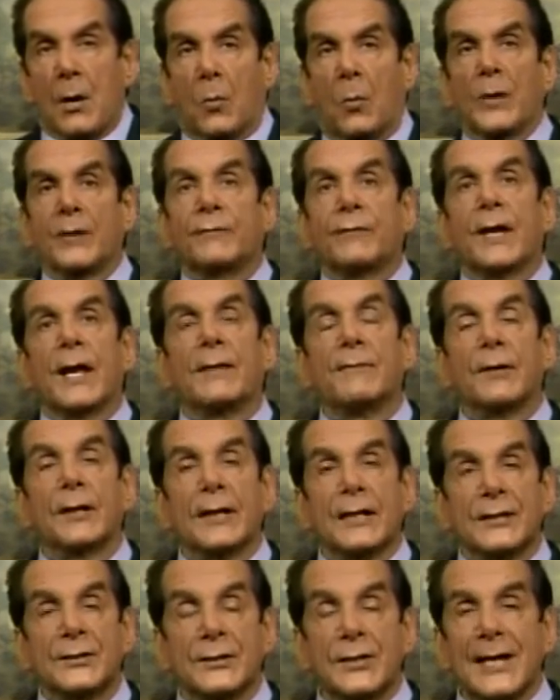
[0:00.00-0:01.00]
We've
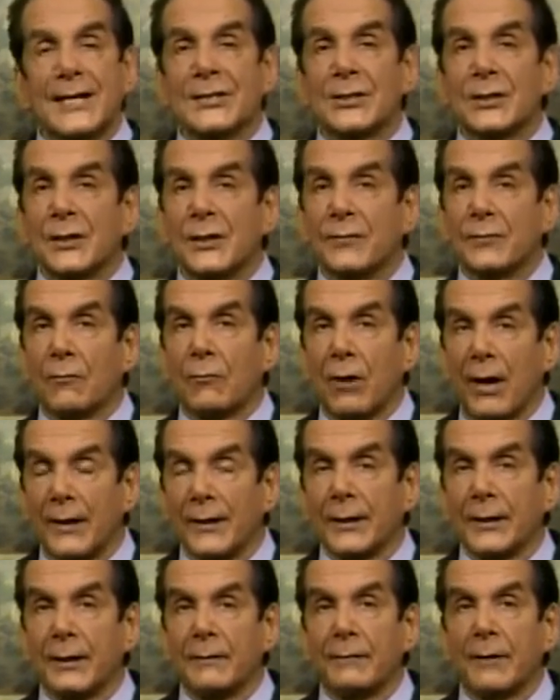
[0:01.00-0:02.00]
given essentially the
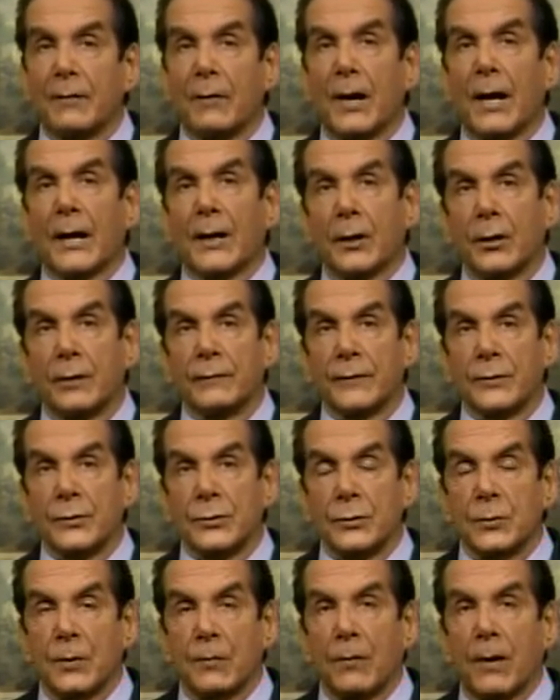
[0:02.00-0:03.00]
running of Iraq over
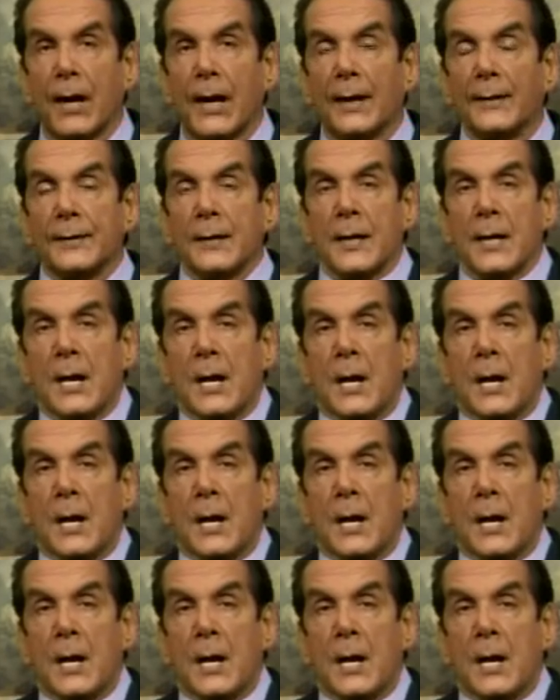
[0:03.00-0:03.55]
to Iran